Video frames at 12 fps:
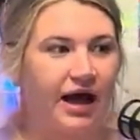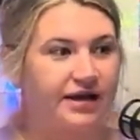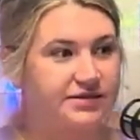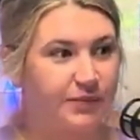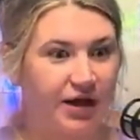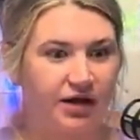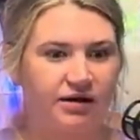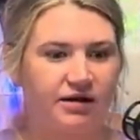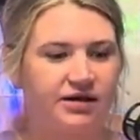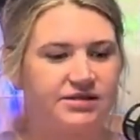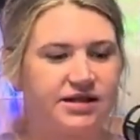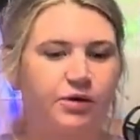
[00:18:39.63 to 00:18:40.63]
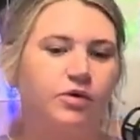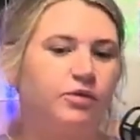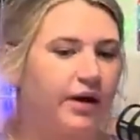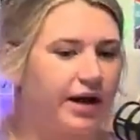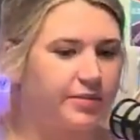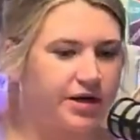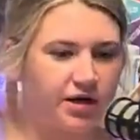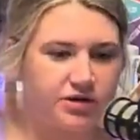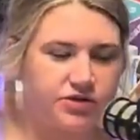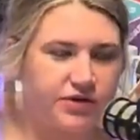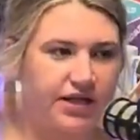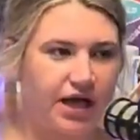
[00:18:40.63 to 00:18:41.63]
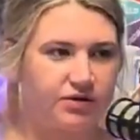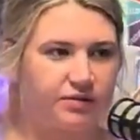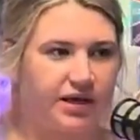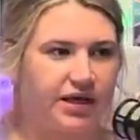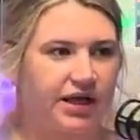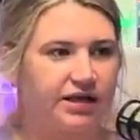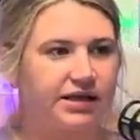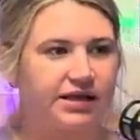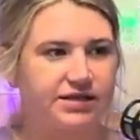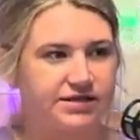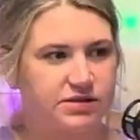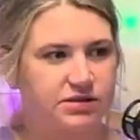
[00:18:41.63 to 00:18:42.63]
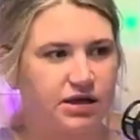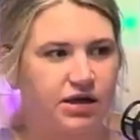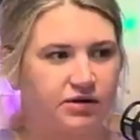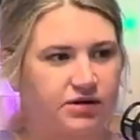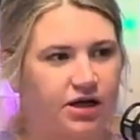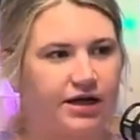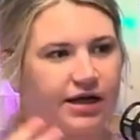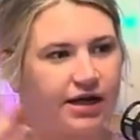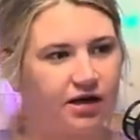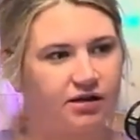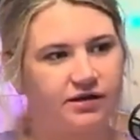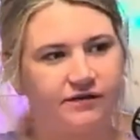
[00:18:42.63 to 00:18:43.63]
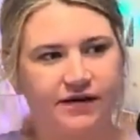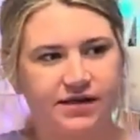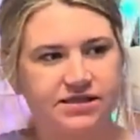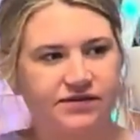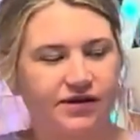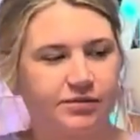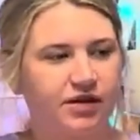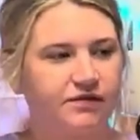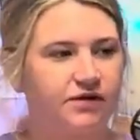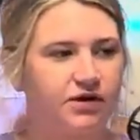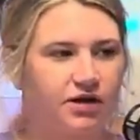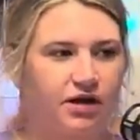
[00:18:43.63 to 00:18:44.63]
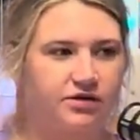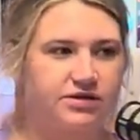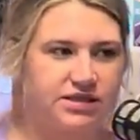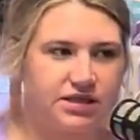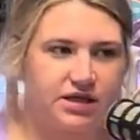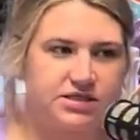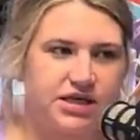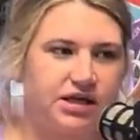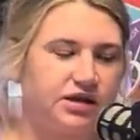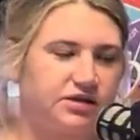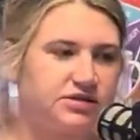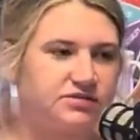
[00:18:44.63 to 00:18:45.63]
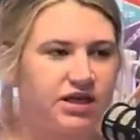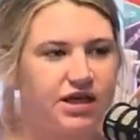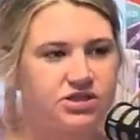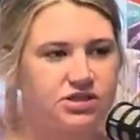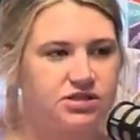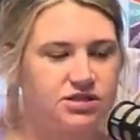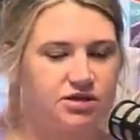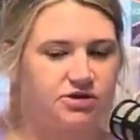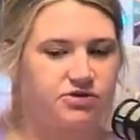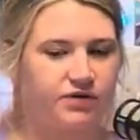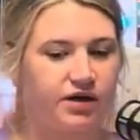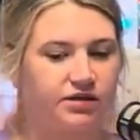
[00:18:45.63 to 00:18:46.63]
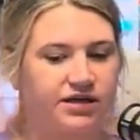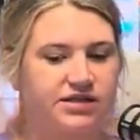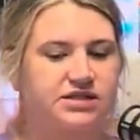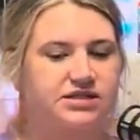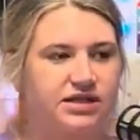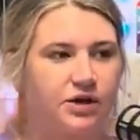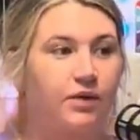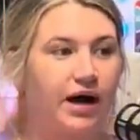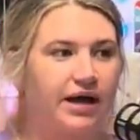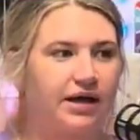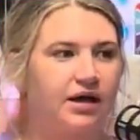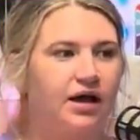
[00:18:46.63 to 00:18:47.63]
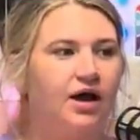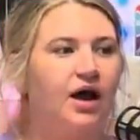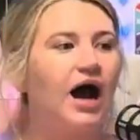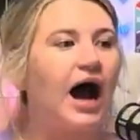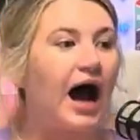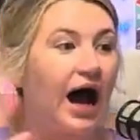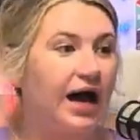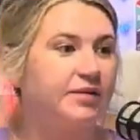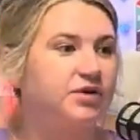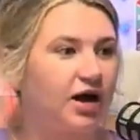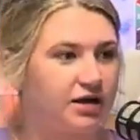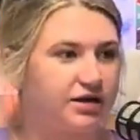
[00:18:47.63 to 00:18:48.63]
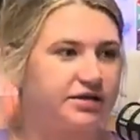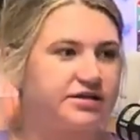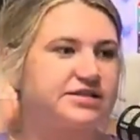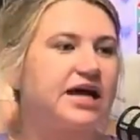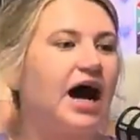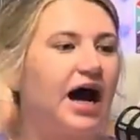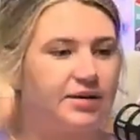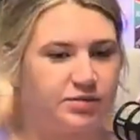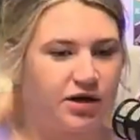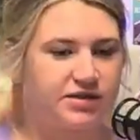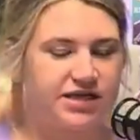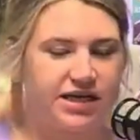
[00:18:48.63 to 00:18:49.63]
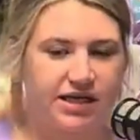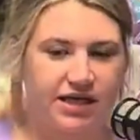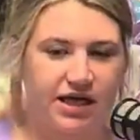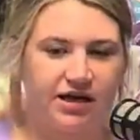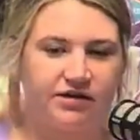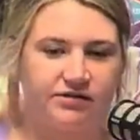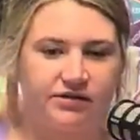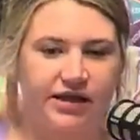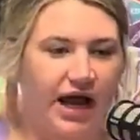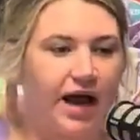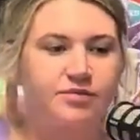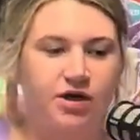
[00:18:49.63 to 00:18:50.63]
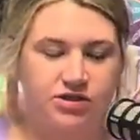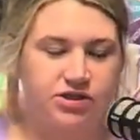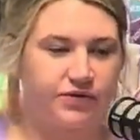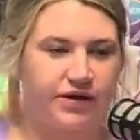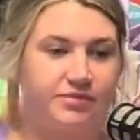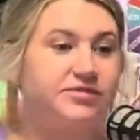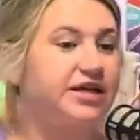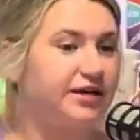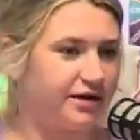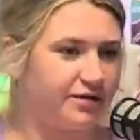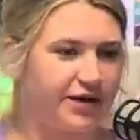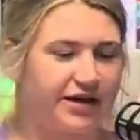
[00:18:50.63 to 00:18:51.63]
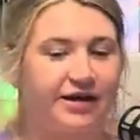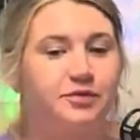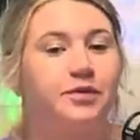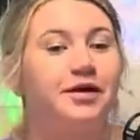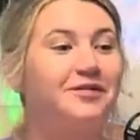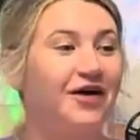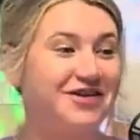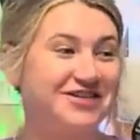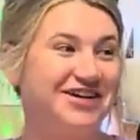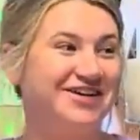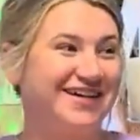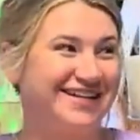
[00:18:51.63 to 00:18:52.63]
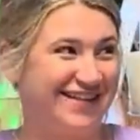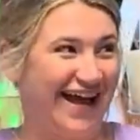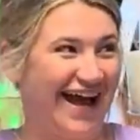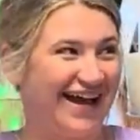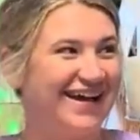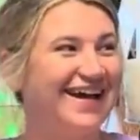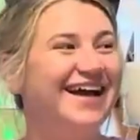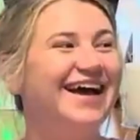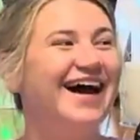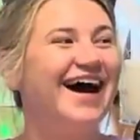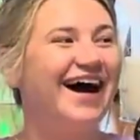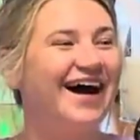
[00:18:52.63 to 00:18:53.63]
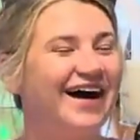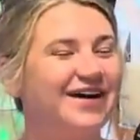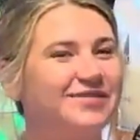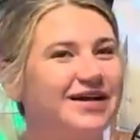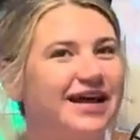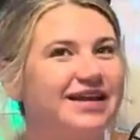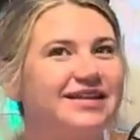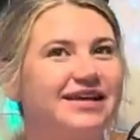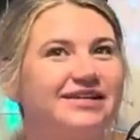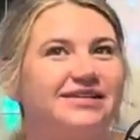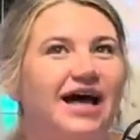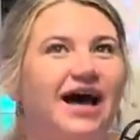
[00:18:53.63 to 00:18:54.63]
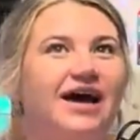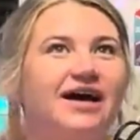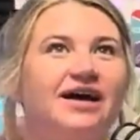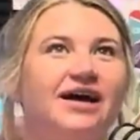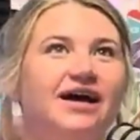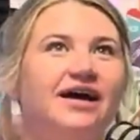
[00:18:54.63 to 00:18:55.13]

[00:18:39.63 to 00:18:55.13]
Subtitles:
as a parent, it's like, well, why am I not doing that with my kid? Like this, they're getting all the fancy family photos and they're taking all these vacations and they're doing all this. It's like, why I'm not good because I'm not taking care of, I'm taking care of my kid, but I'm not doing that. And I think that